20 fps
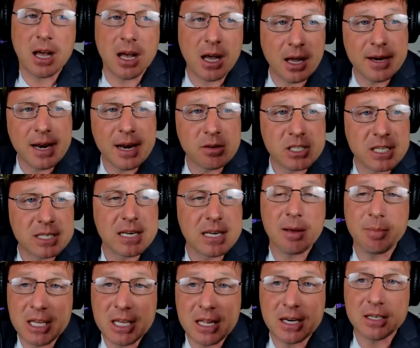uh, now's the
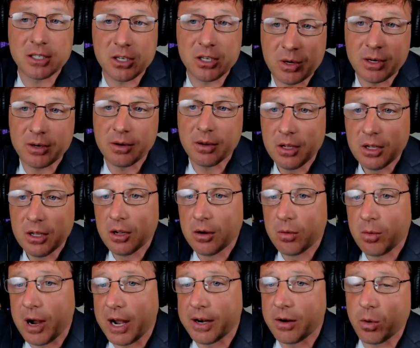time to get into it,
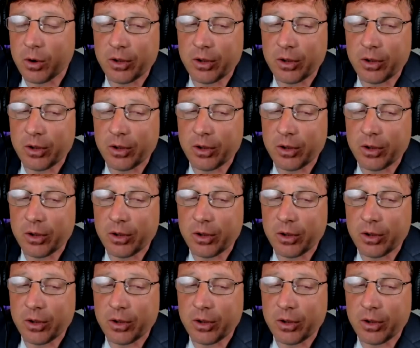right?